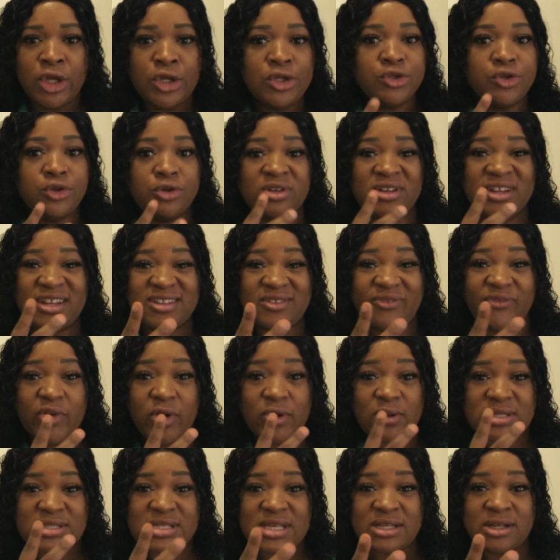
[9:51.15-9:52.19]
Do you need to
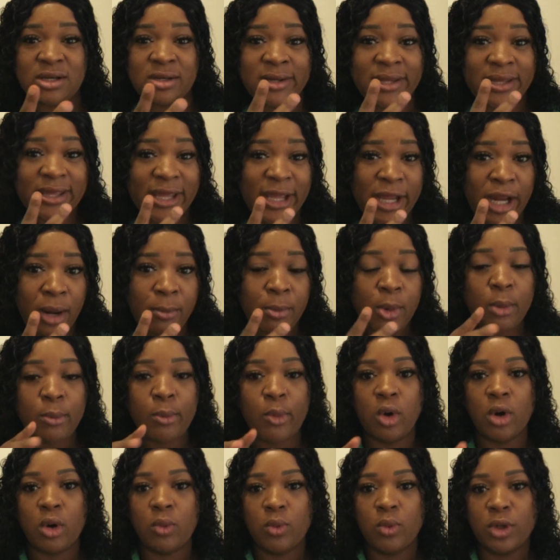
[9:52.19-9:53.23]
focus in on the camera
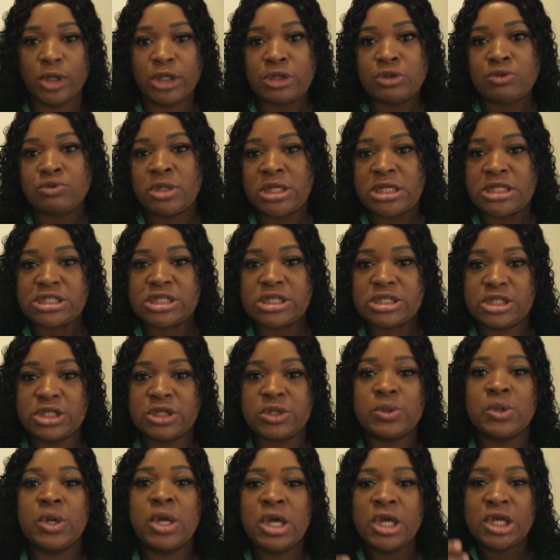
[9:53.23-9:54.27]
more? What do you need to do?